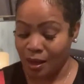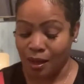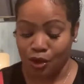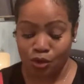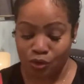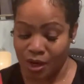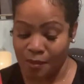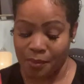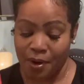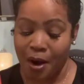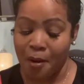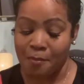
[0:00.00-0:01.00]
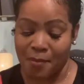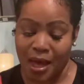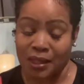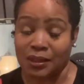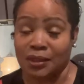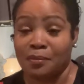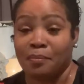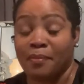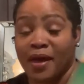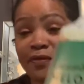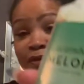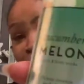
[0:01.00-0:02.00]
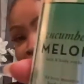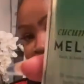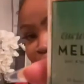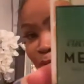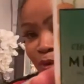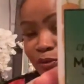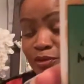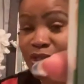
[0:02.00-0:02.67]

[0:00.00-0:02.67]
Cucumber Melon Bath and Body Works,